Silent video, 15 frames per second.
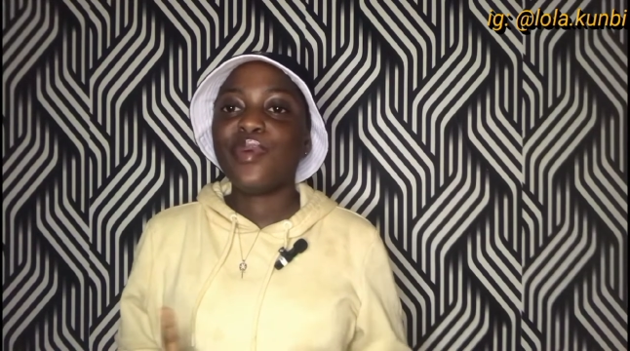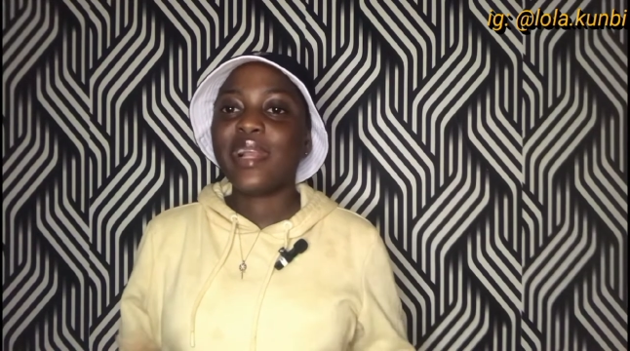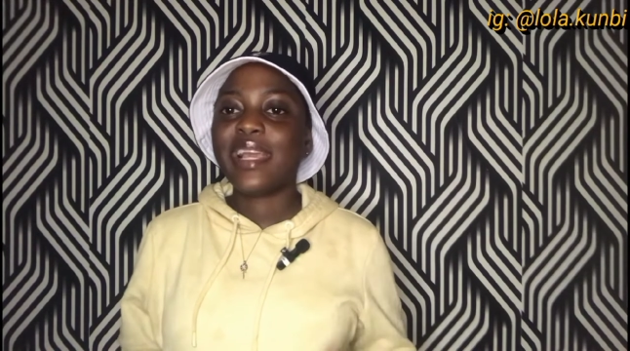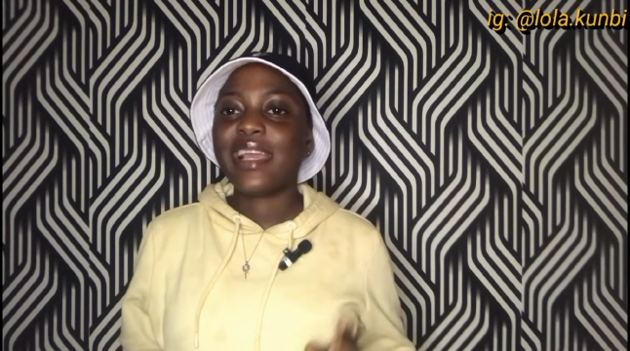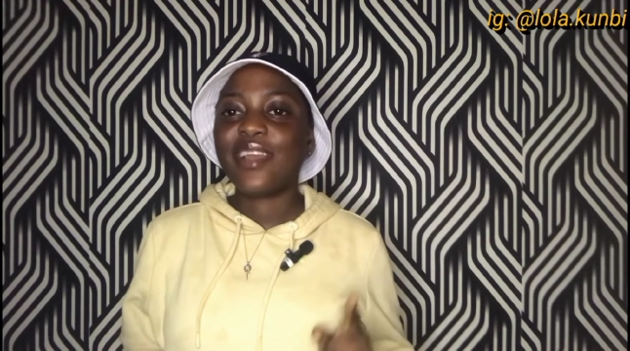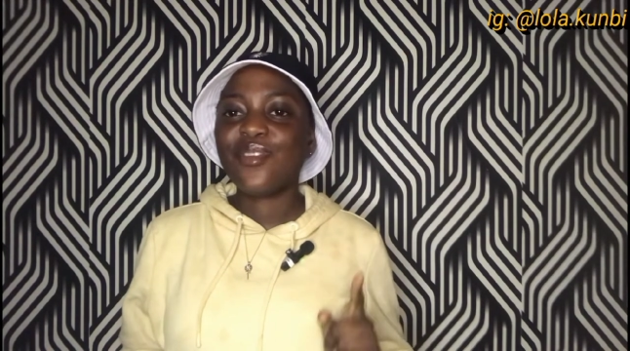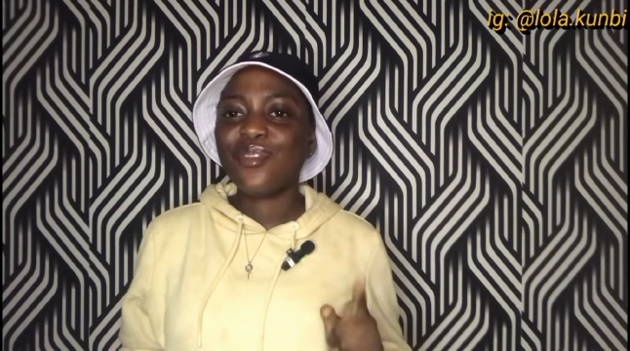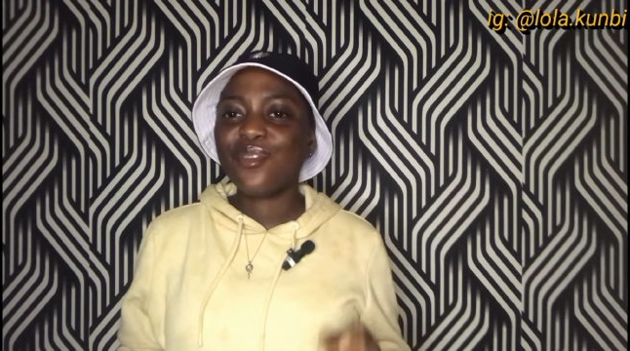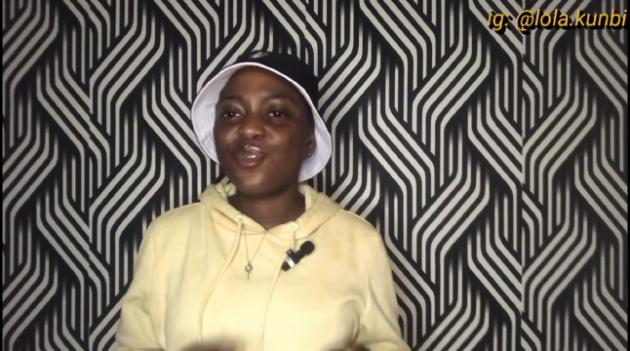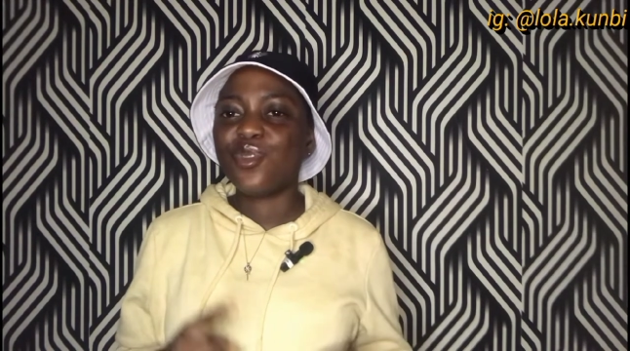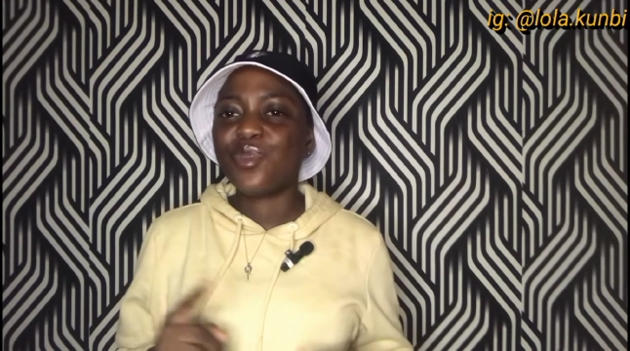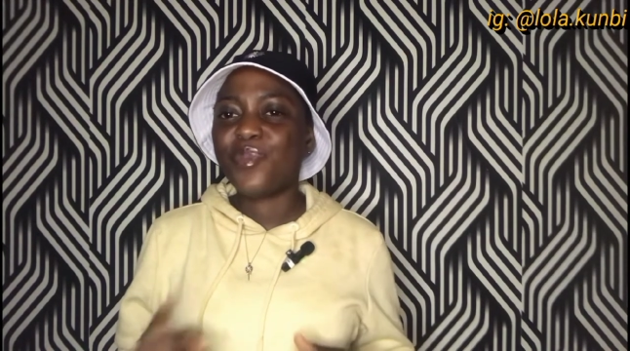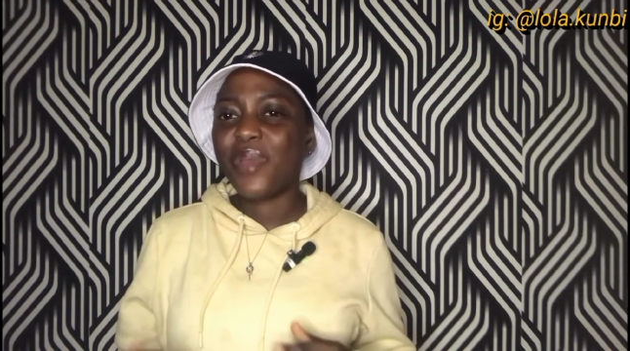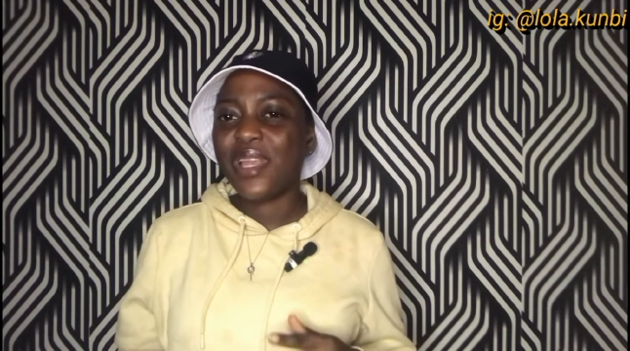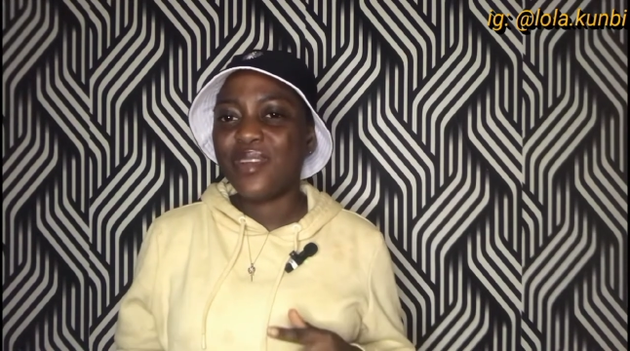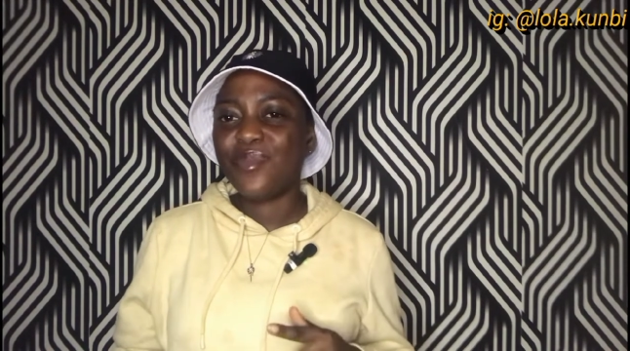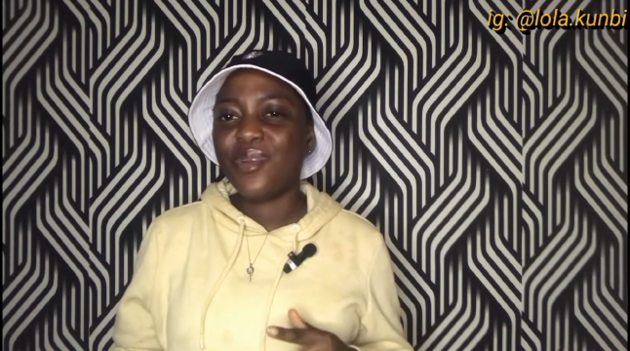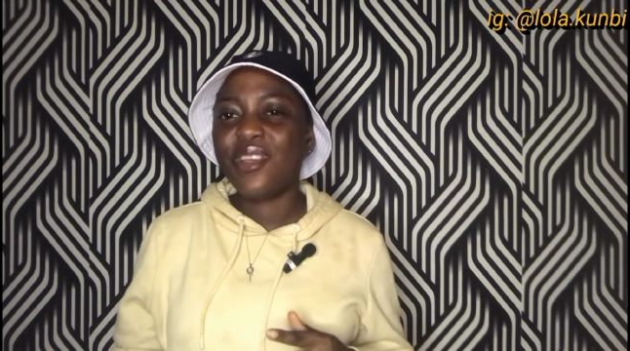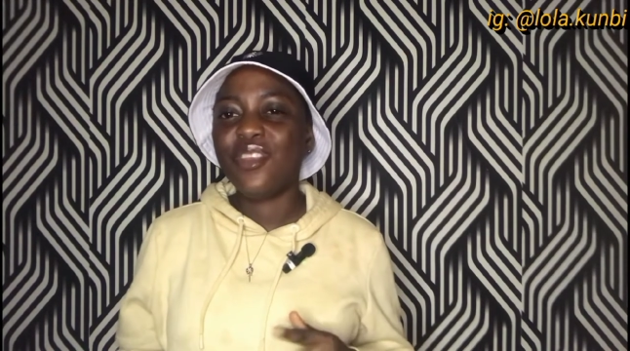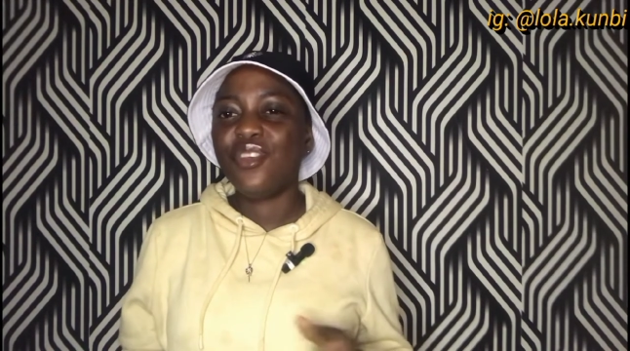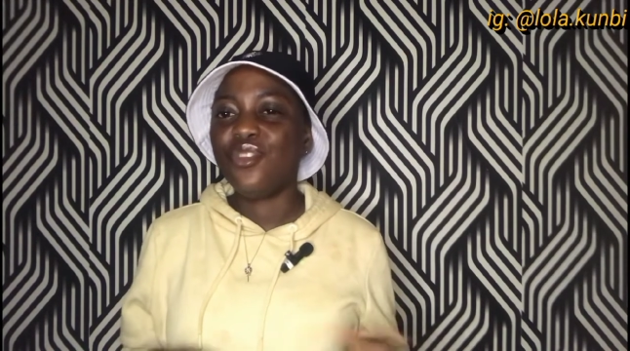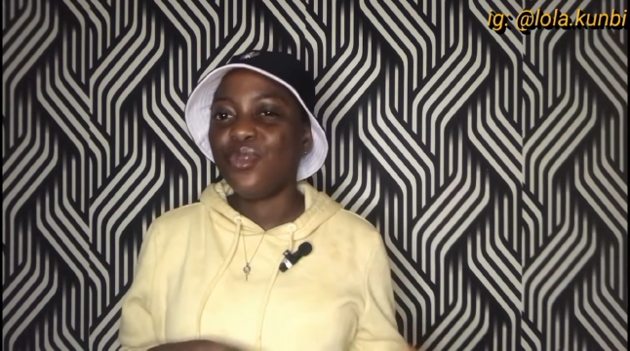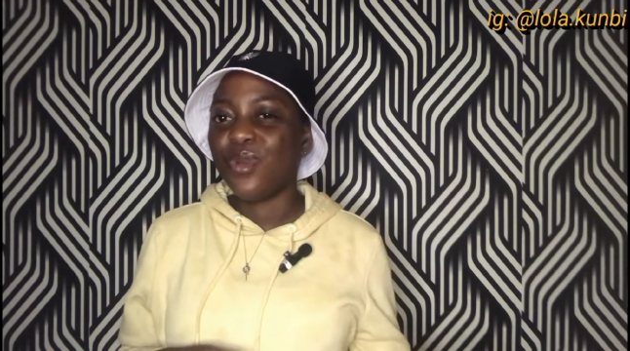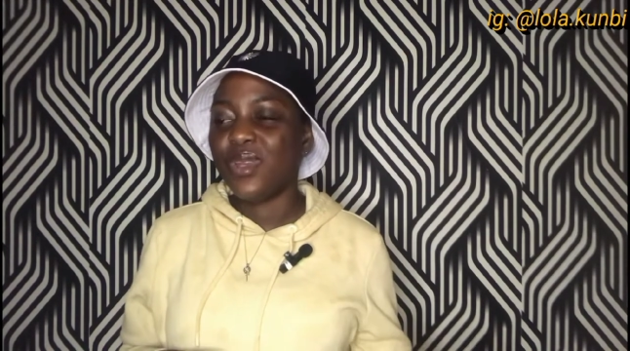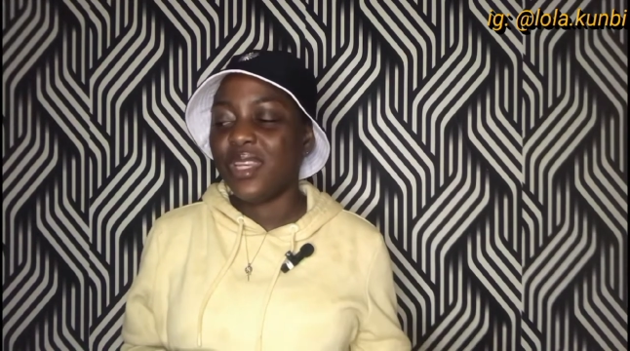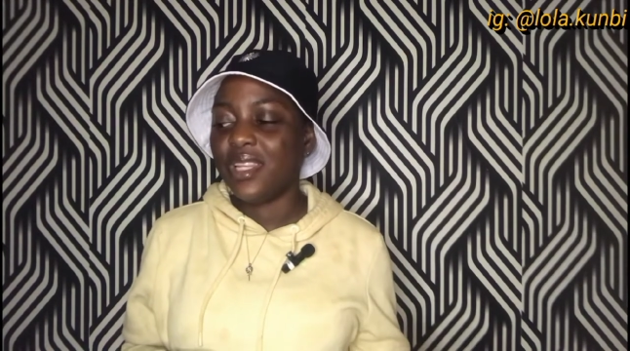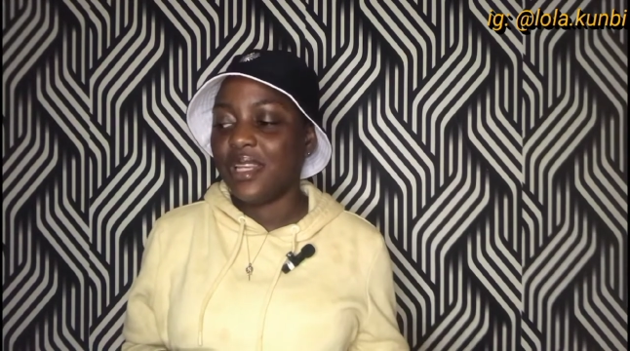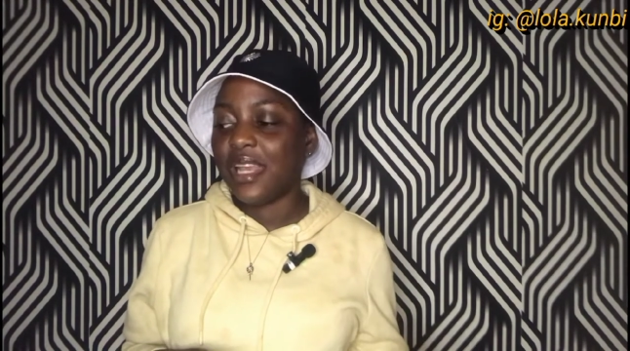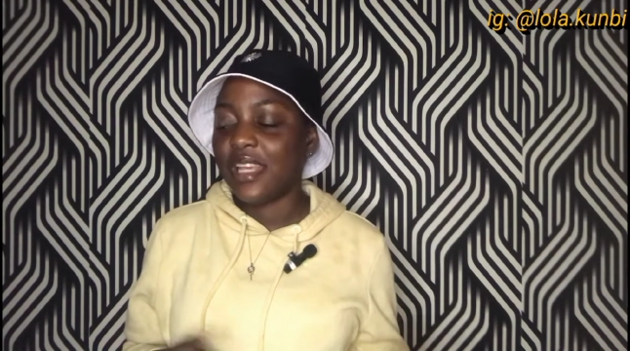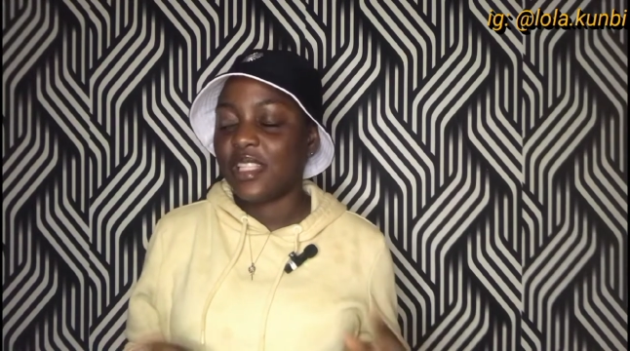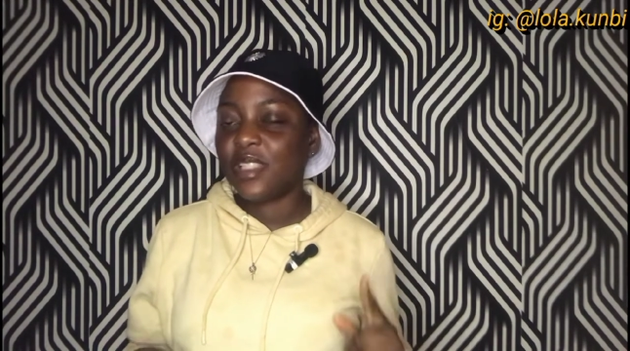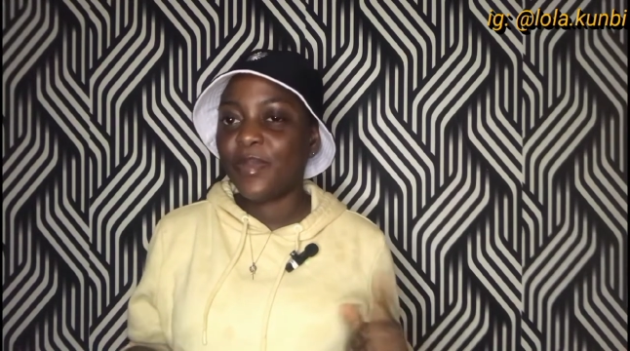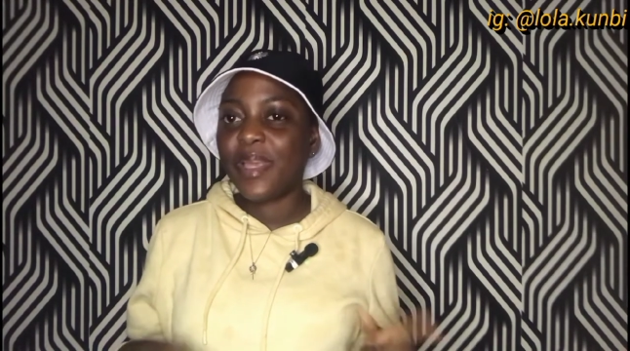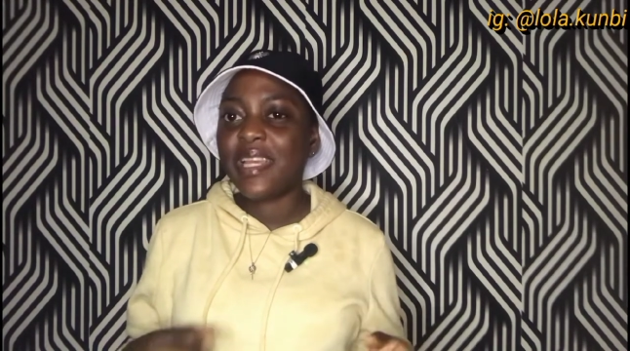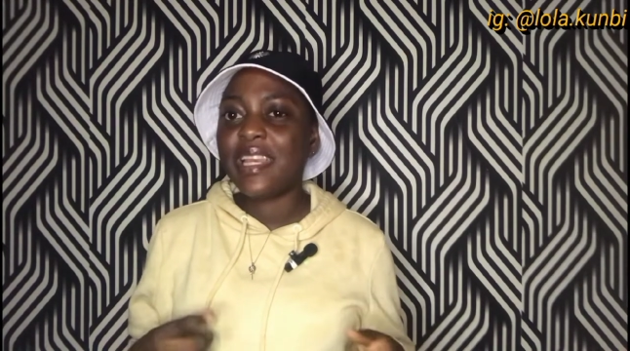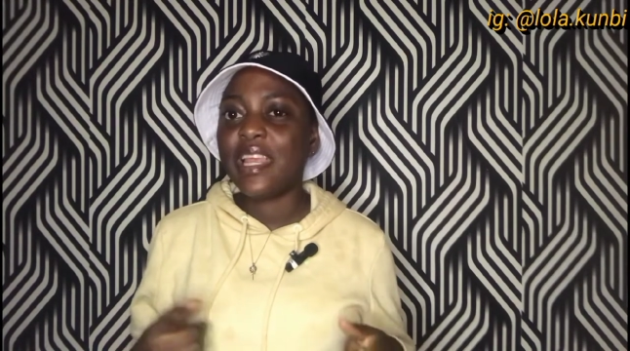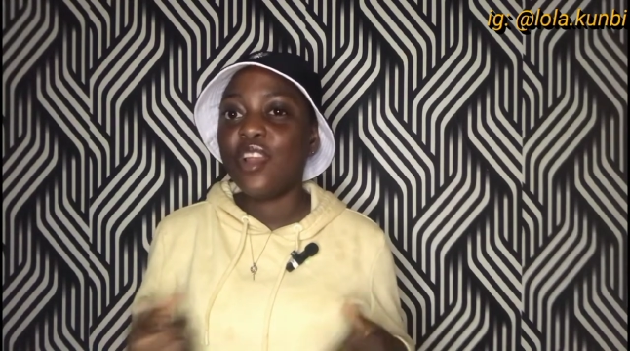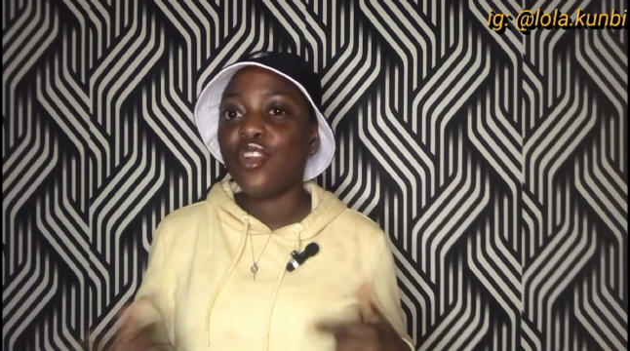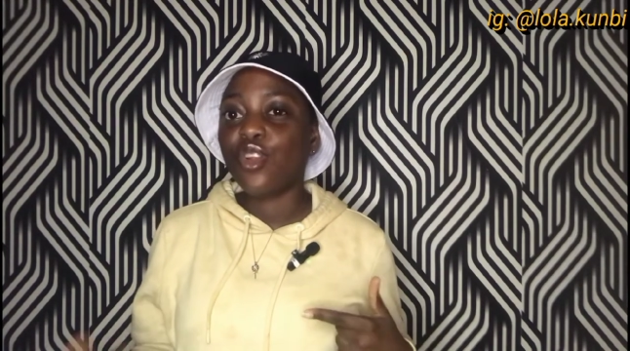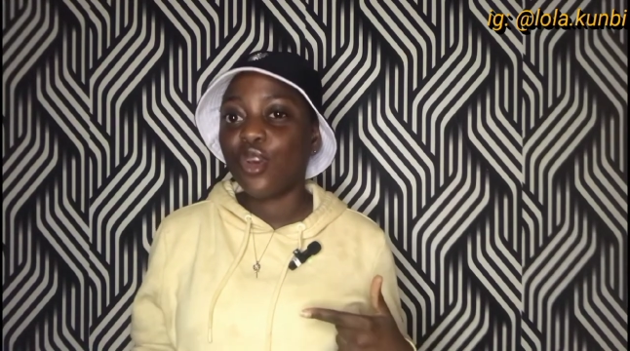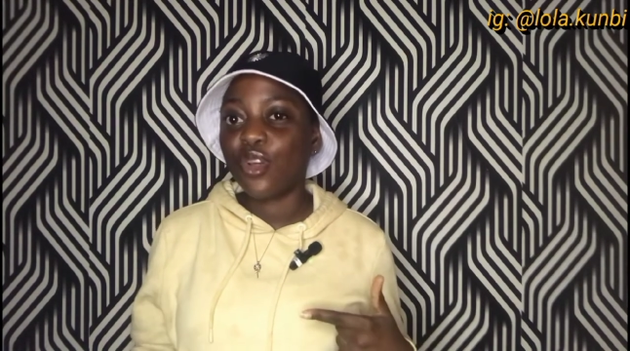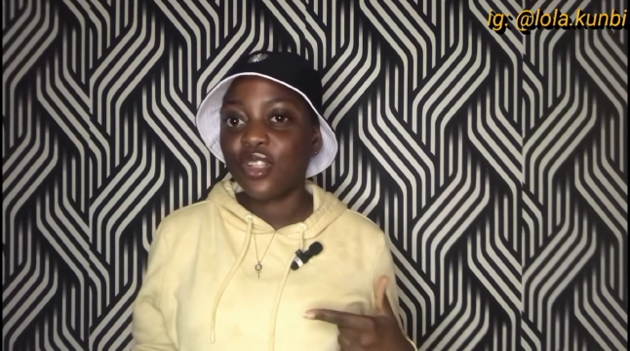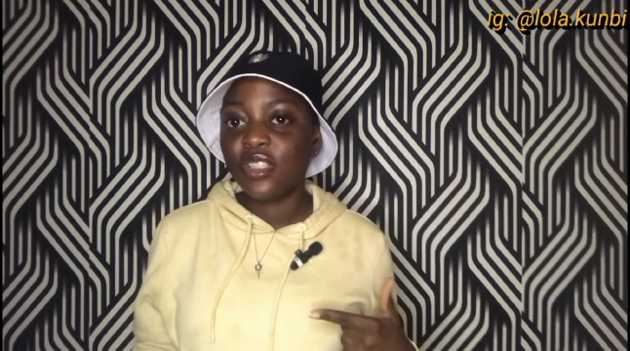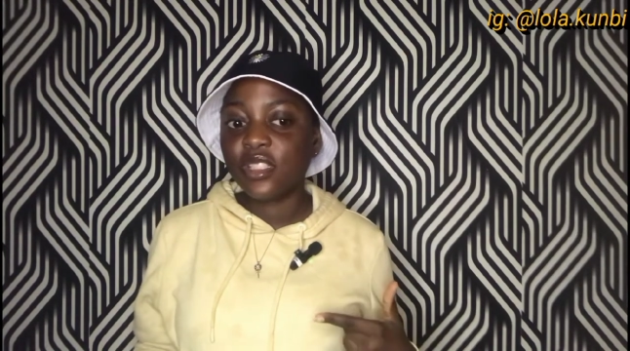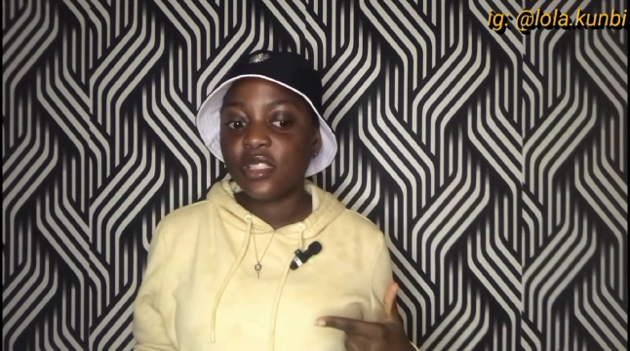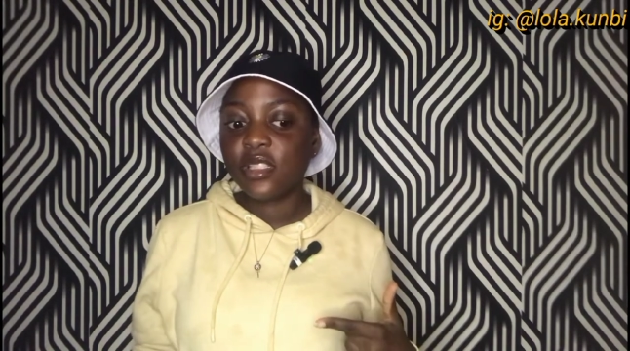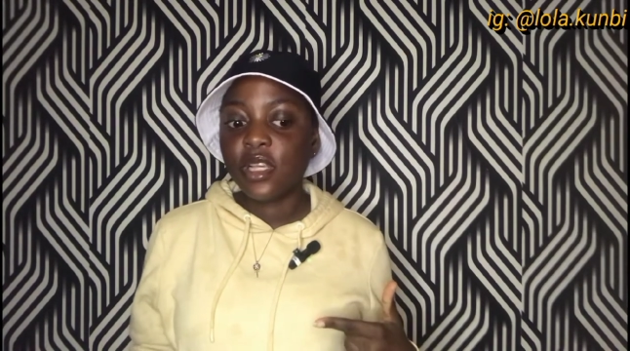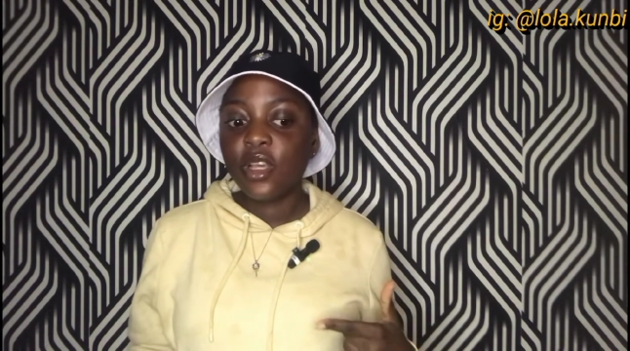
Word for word: But like I don't want to spend money doing it. Like spend a lot.